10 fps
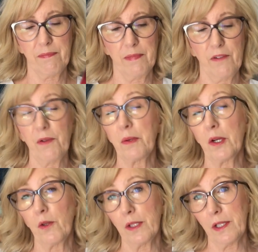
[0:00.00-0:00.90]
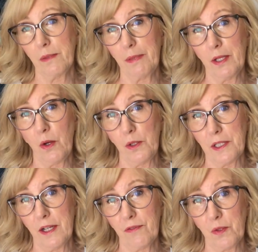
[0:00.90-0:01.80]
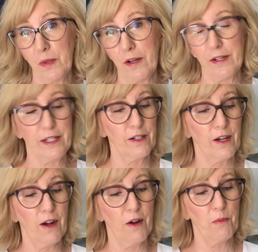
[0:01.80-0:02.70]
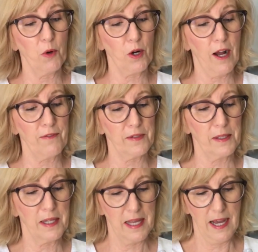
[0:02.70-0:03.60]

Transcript: If it would only be cold enough to wear it here more often.